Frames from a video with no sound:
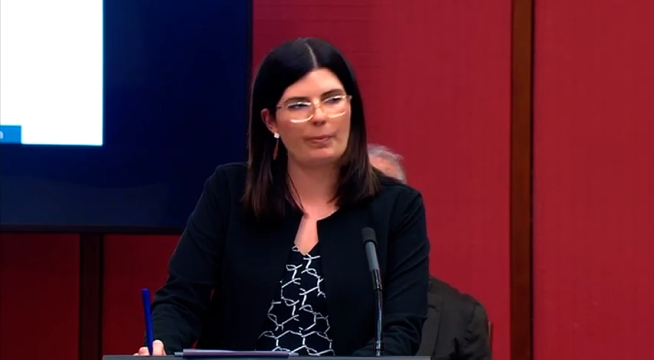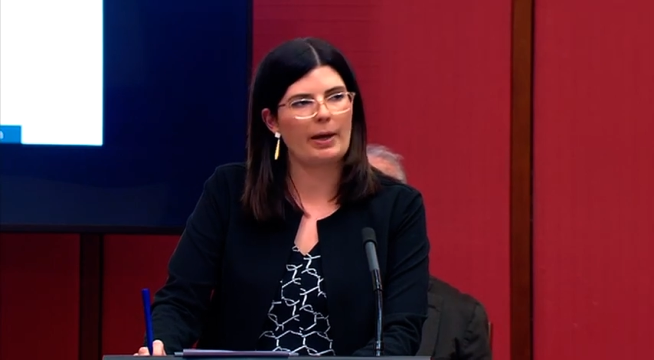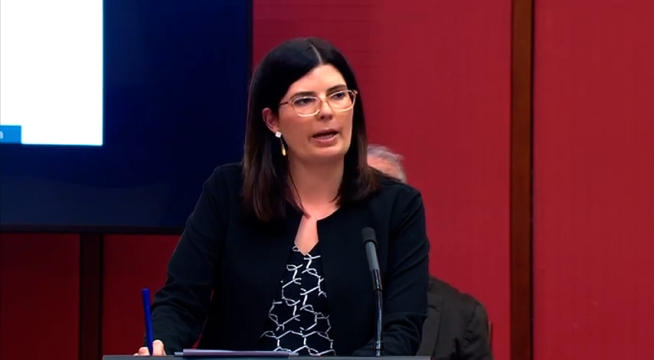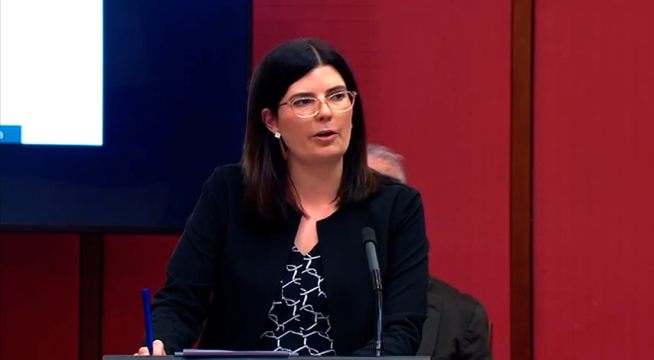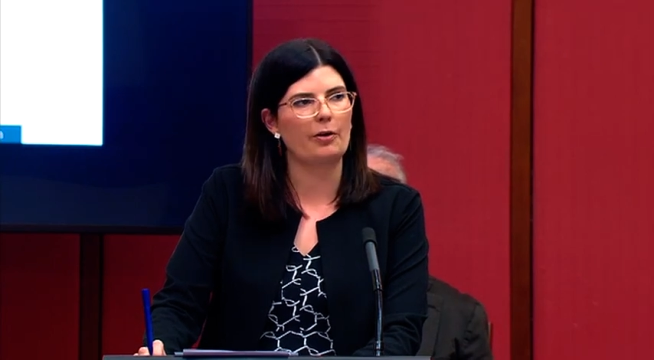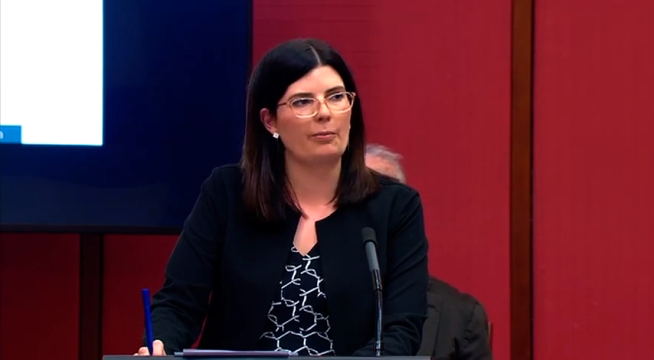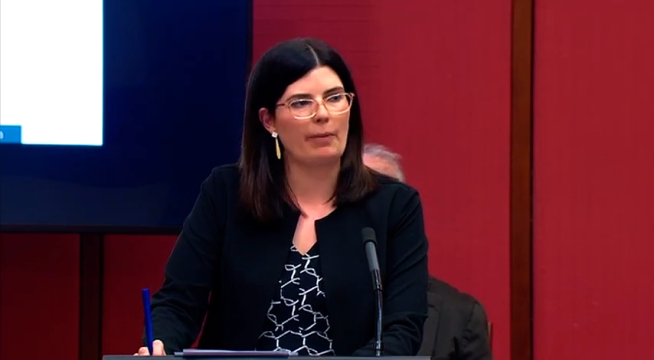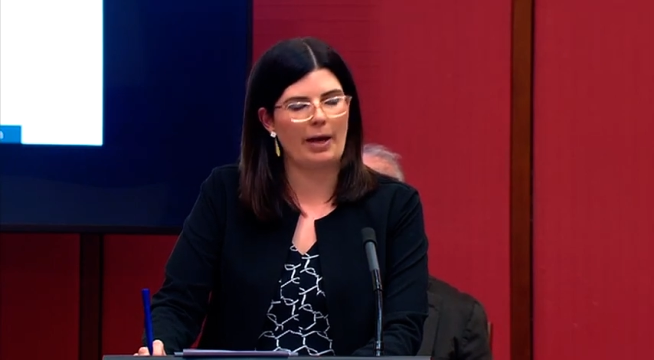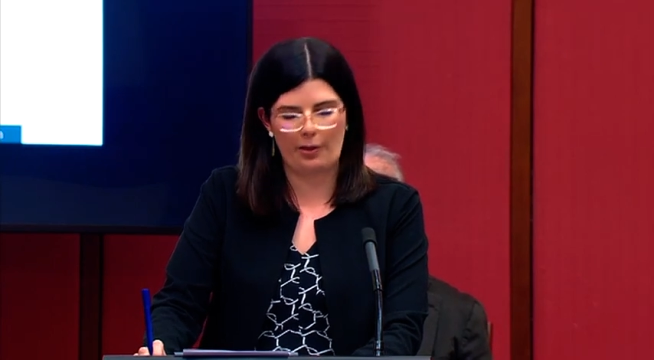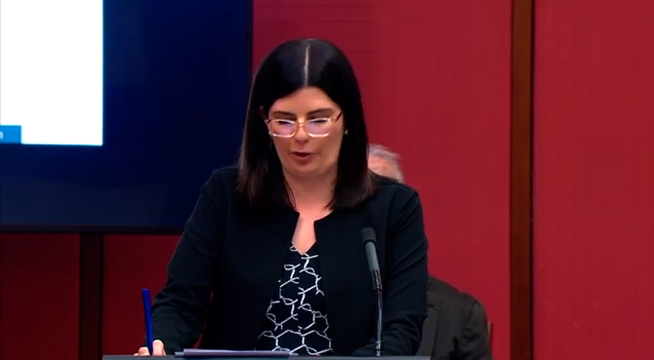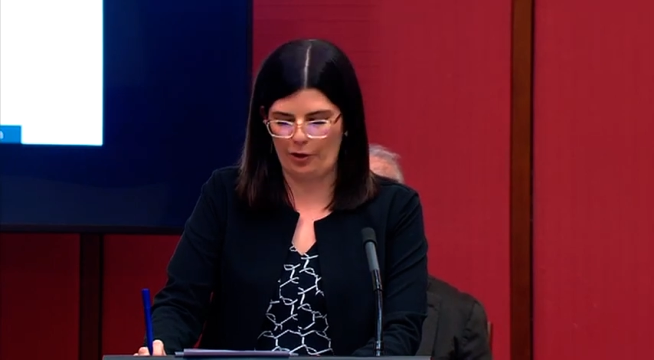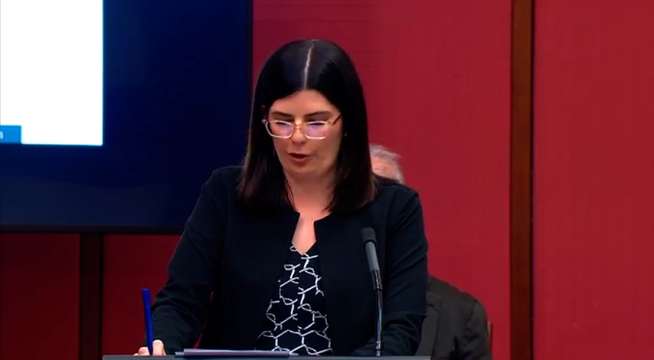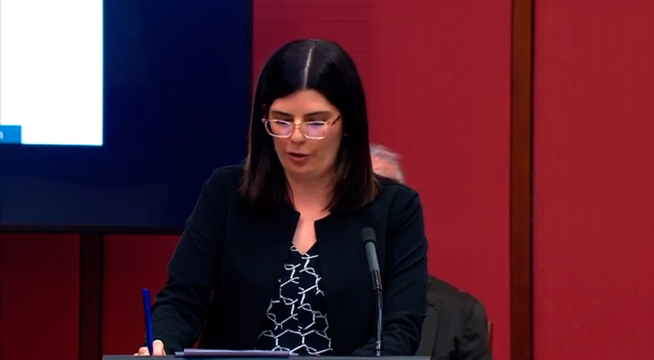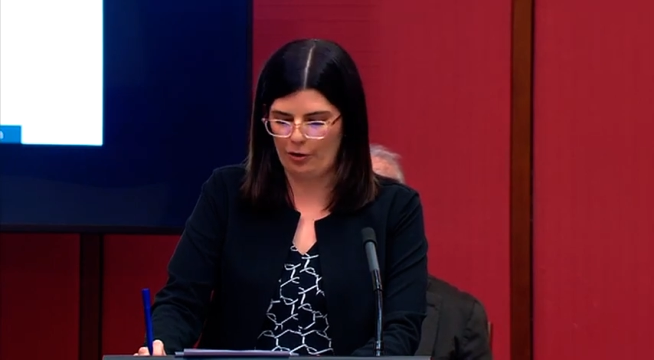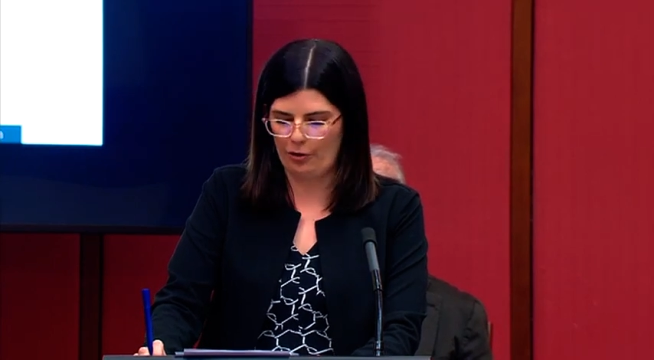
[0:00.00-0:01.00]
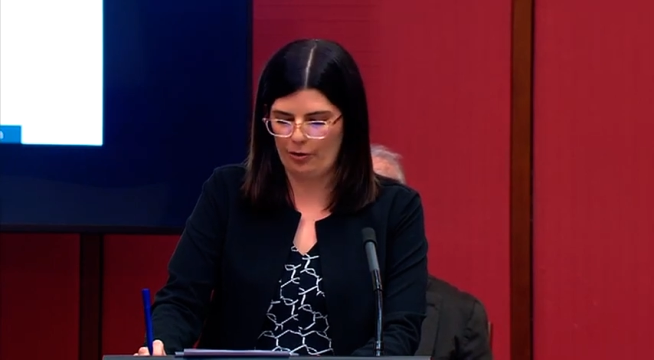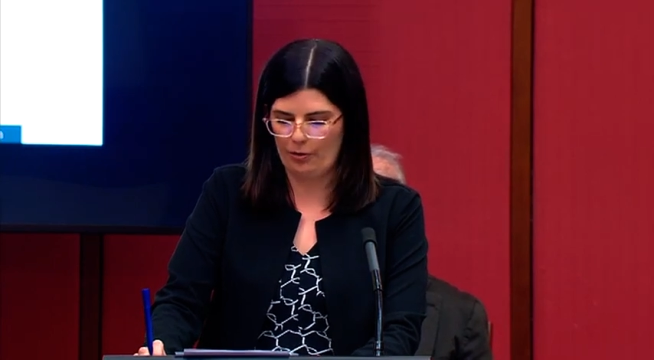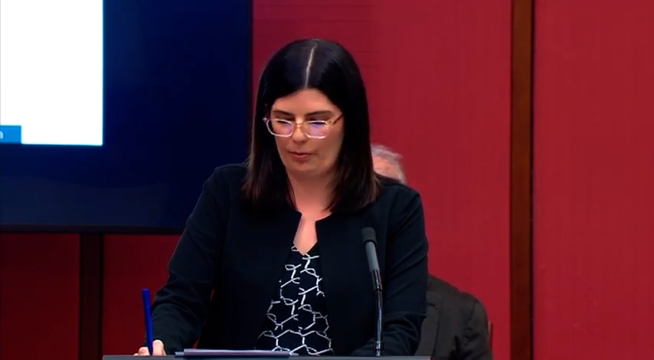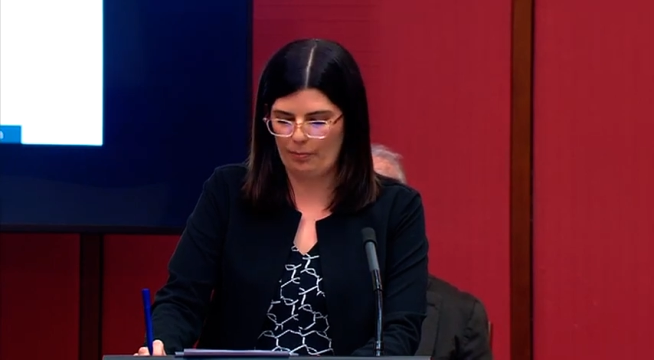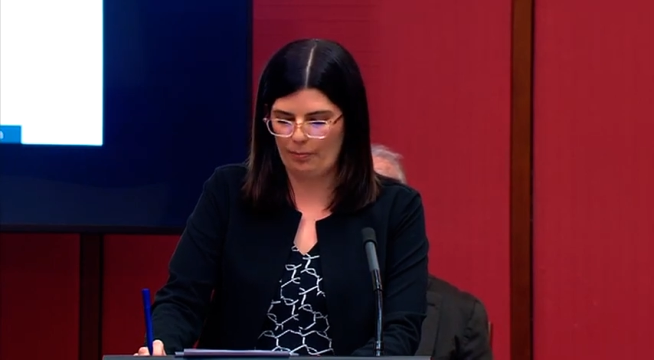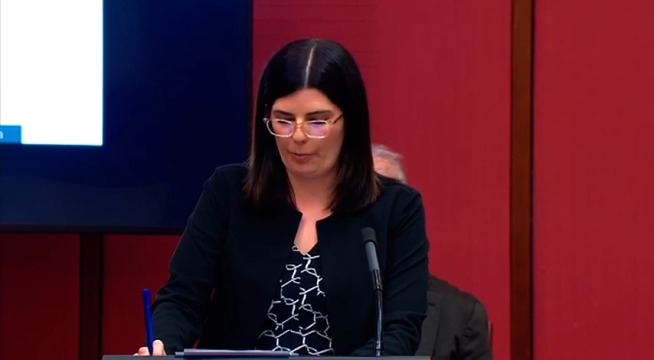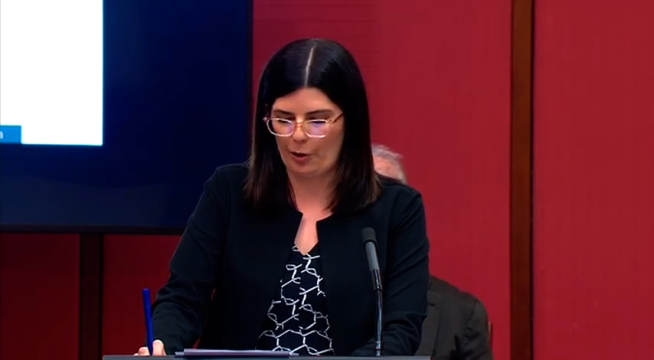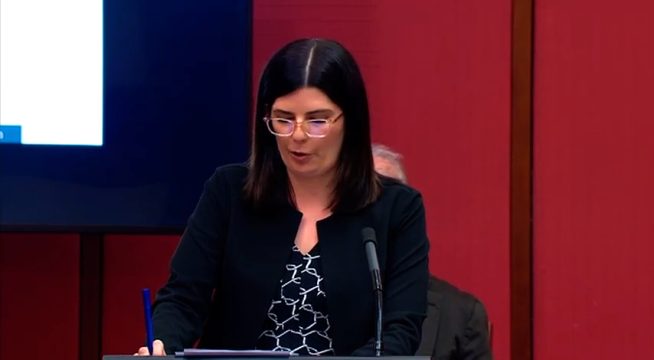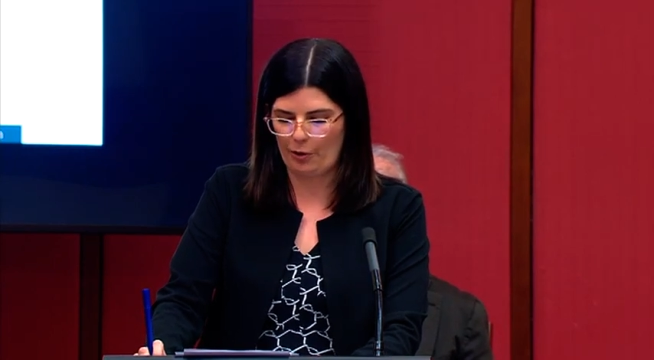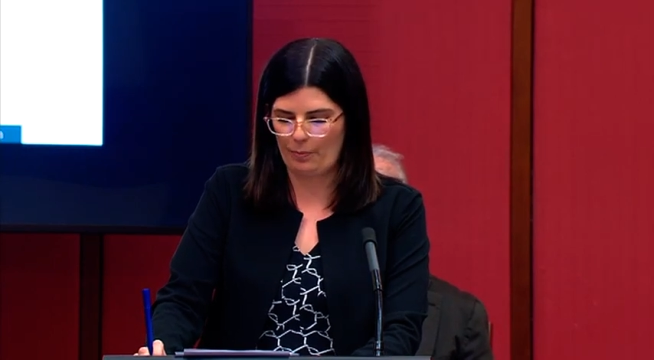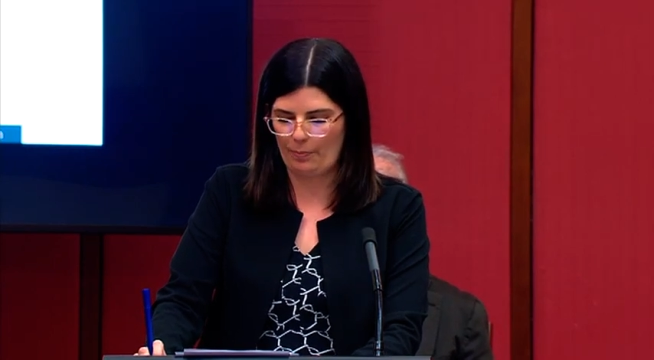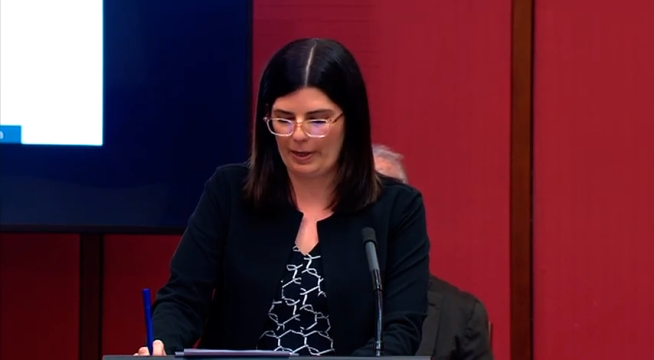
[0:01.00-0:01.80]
Peter and Matthew both